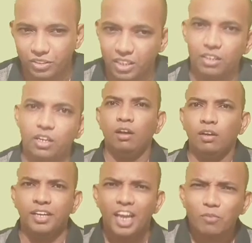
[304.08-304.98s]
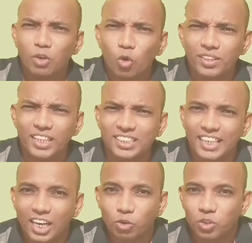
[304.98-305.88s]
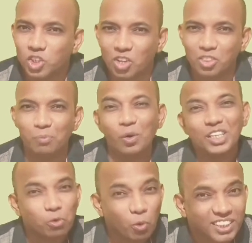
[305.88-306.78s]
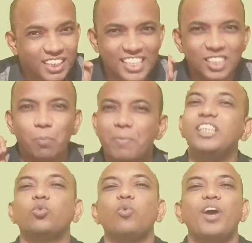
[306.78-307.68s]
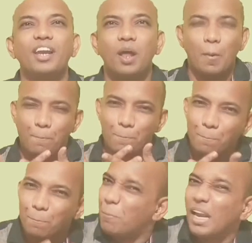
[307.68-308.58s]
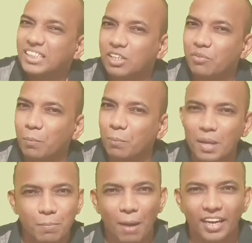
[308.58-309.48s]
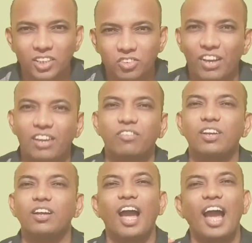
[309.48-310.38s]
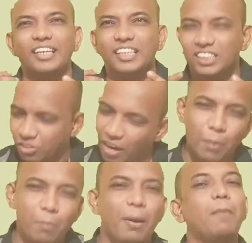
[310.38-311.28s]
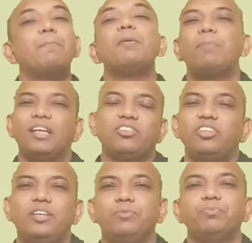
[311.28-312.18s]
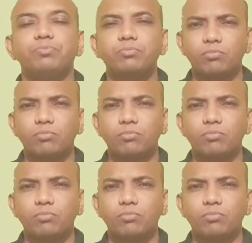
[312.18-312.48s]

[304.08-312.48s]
division. Here we go with the second question on the board. The question is p square plus 7p minus 5 and it is divided by p plus 3.